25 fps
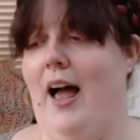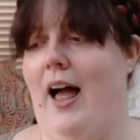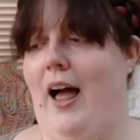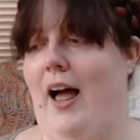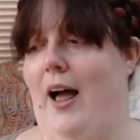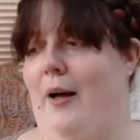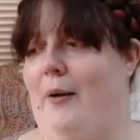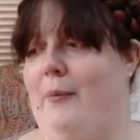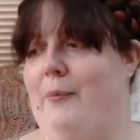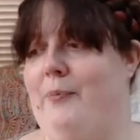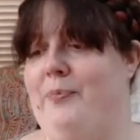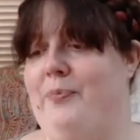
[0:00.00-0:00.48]

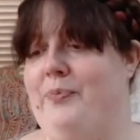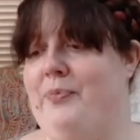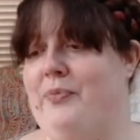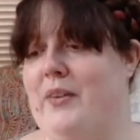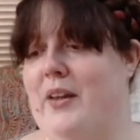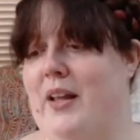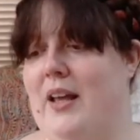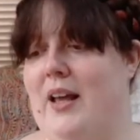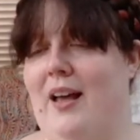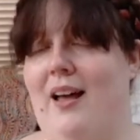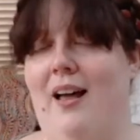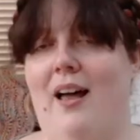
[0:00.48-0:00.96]

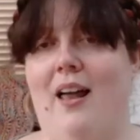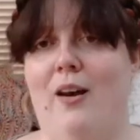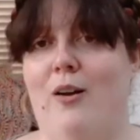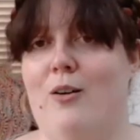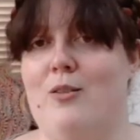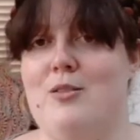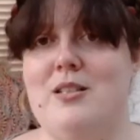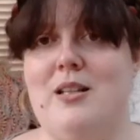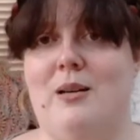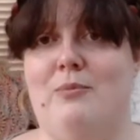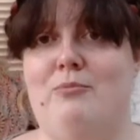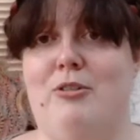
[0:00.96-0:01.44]
a
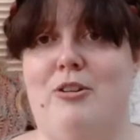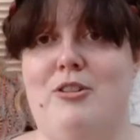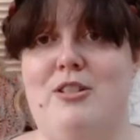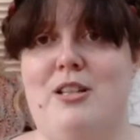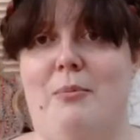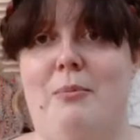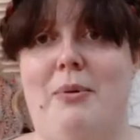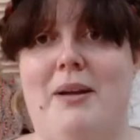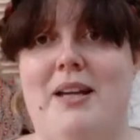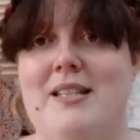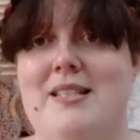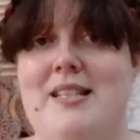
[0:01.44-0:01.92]
long-term
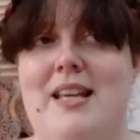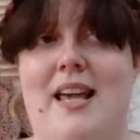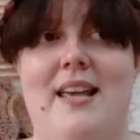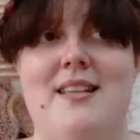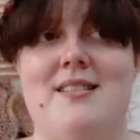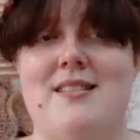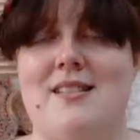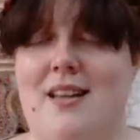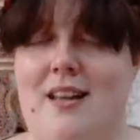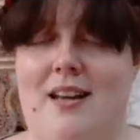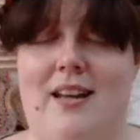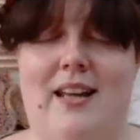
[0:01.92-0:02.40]
project, because
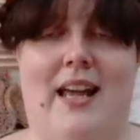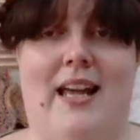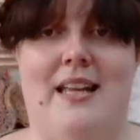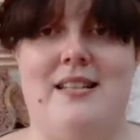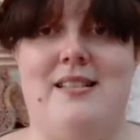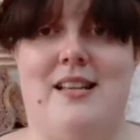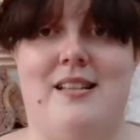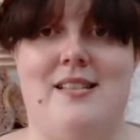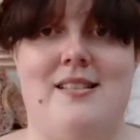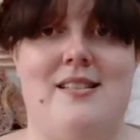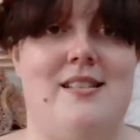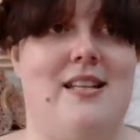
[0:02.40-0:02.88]
it's going to get
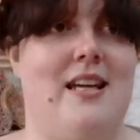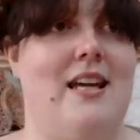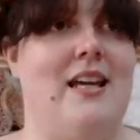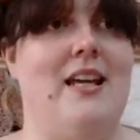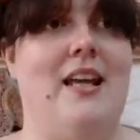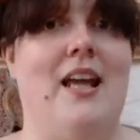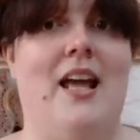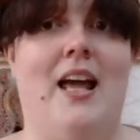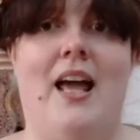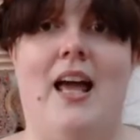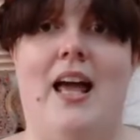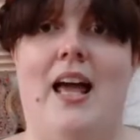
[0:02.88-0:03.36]

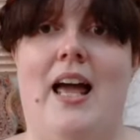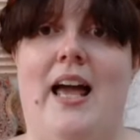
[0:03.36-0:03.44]
dusty,